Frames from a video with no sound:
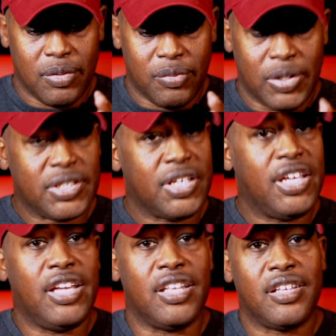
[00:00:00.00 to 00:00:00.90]
once
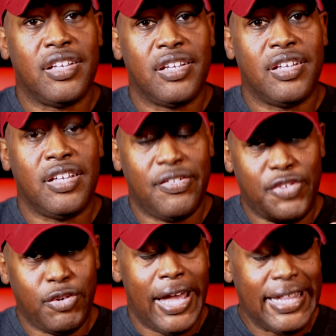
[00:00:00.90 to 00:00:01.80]
again,
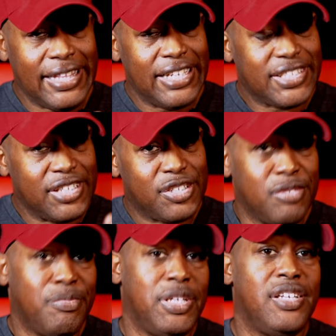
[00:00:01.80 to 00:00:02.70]
if you had listened
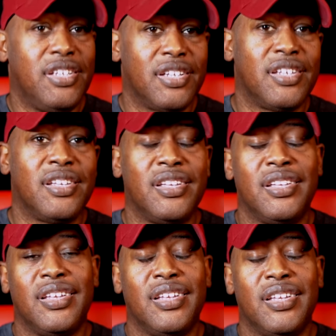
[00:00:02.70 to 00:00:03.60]
to me
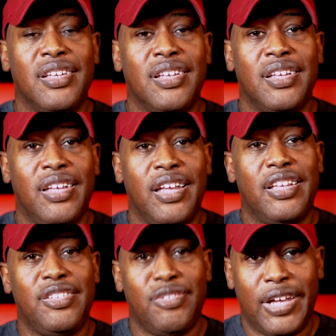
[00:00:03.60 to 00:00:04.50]

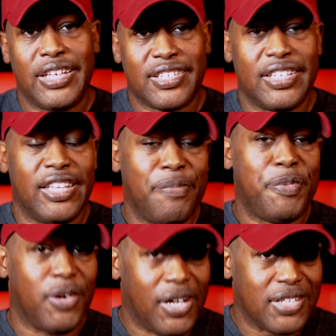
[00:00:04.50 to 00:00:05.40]
and you had set up
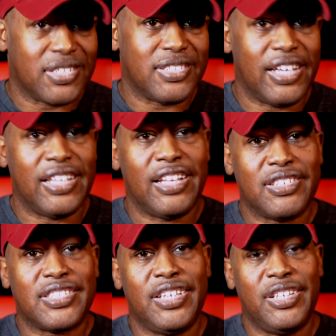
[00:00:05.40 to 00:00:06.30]
your Hustlers
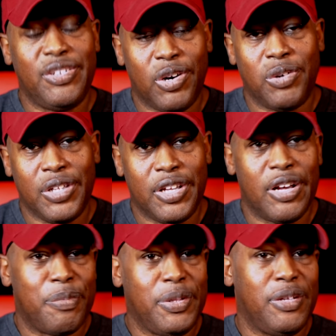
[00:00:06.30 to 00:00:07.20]
LLC and your holding
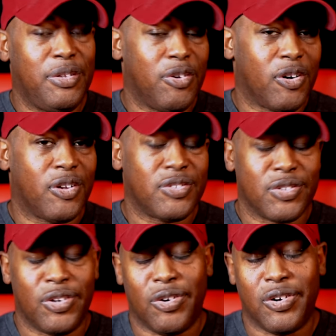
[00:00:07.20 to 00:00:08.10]
company and your articles
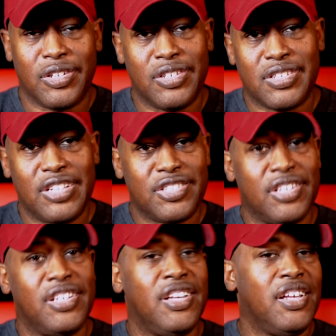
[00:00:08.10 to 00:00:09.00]
or
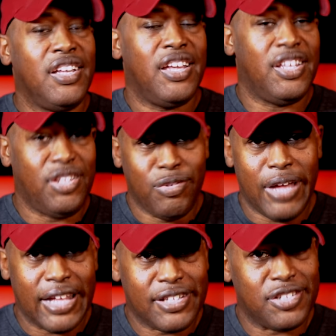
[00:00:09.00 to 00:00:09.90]
organization, and you
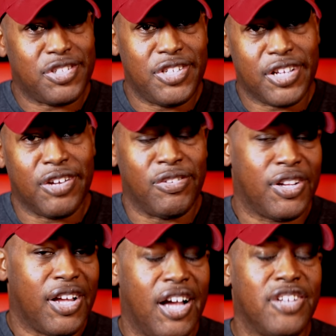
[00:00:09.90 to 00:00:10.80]
got this chick on a
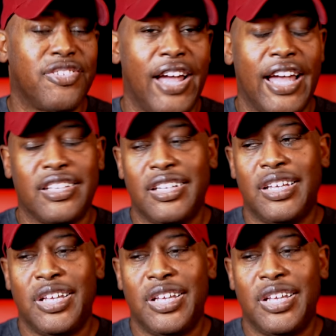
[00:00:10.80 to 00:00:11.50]
contract,